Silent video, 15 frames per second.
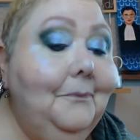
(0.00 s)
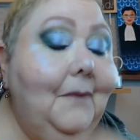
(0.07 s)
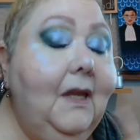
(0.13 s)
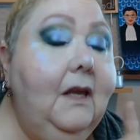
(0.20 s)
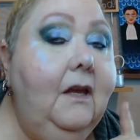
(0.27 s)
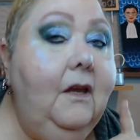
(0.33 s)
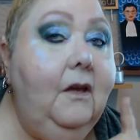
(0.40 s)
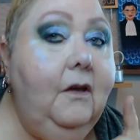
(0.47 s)

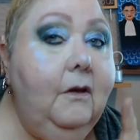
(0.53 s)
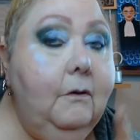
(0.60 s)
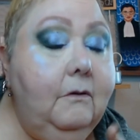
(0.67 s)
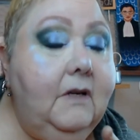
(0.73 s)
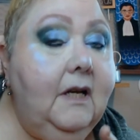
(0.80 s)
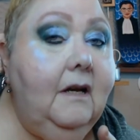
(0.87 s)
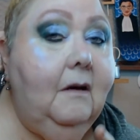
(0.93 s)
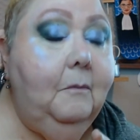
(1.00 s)
You
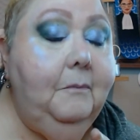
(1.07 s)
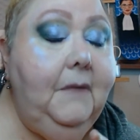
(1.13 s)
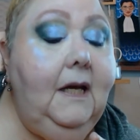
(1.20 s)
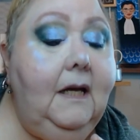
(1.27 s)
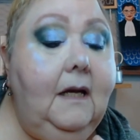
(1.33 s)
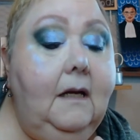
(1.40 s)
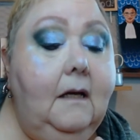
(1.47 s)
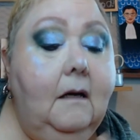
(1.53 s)
tell
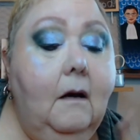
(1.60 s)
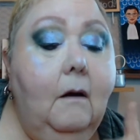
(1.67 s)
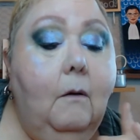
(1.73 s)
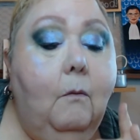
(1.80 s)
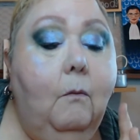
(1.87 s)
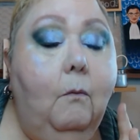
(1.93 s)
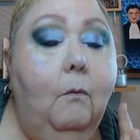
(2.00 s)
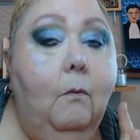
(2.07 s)
me
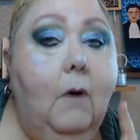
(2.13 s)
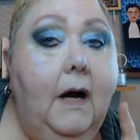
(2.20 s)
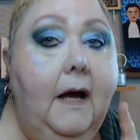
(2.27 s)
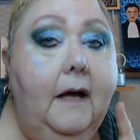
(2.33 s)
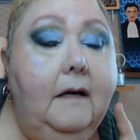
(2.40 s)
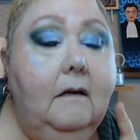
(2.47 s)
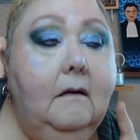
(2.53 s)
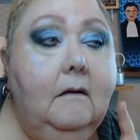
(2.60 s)

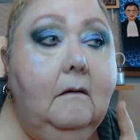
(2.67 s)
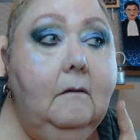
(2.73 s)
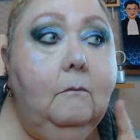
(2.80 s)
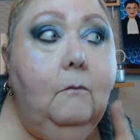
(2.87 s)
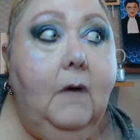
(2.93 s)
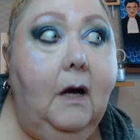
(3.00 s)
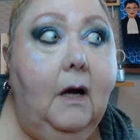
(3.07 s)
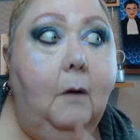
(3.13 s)
what,
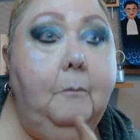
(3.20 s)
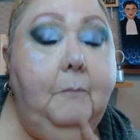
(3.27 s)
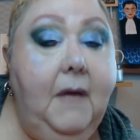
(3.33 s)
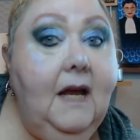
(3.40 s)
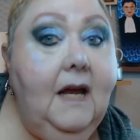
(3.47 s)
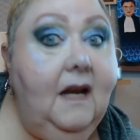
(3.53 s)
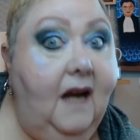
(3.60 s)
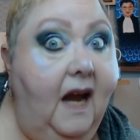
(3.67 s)
well, me
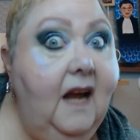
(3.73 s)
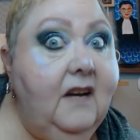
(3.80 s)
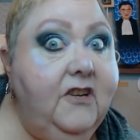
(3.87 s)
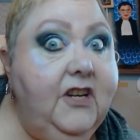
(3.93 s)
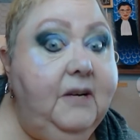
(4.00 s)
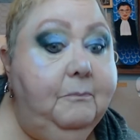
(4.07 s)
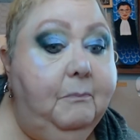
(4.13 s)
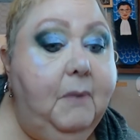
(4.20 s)
and Angie
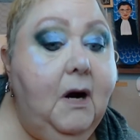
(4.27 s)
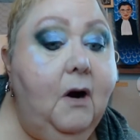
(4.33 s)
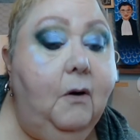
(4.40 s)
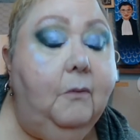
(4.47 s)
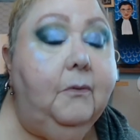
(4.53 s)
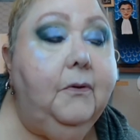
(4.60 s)
both,